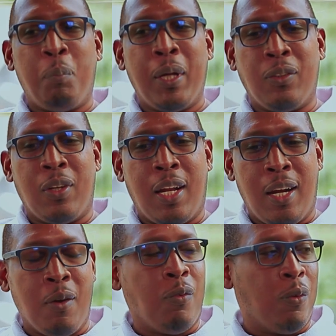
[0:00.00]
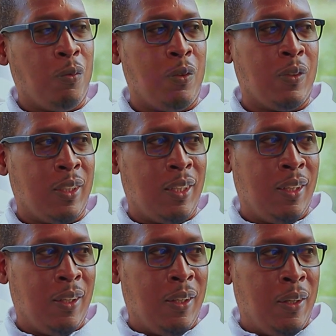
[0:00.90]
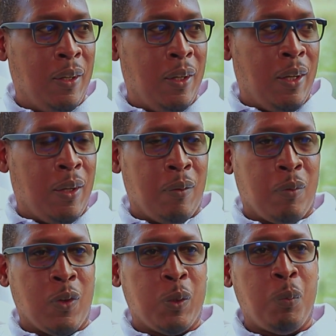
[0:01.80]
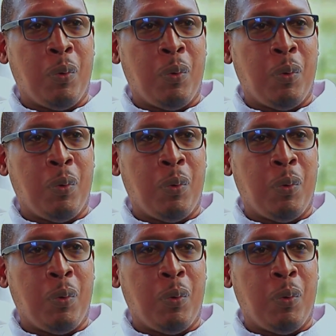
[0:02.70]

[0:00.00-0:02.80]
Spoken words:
depends on the level of use, because